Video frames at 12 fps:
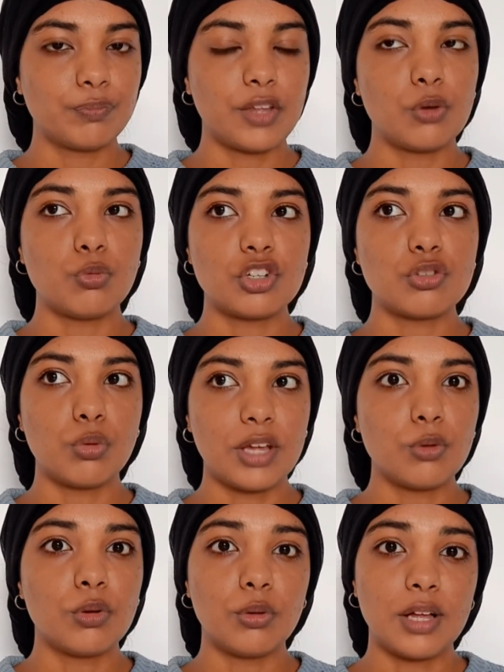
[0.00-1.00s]
and which
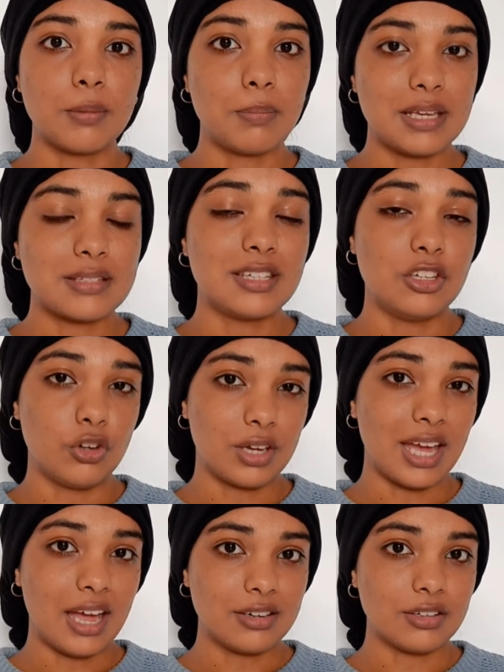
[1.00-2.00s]
wick will work best in your
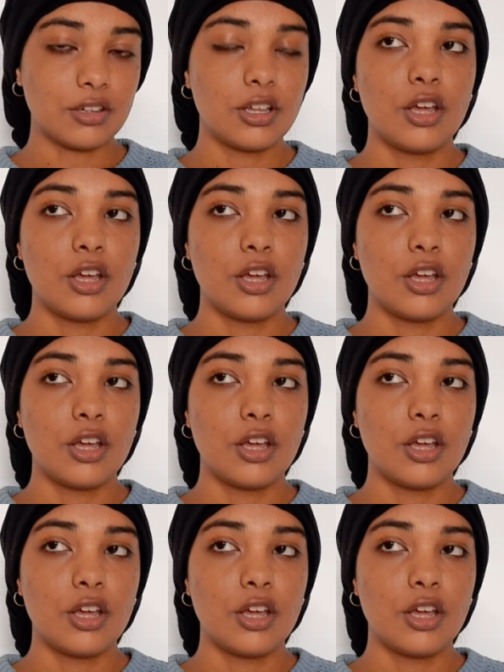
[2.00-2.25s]
candle.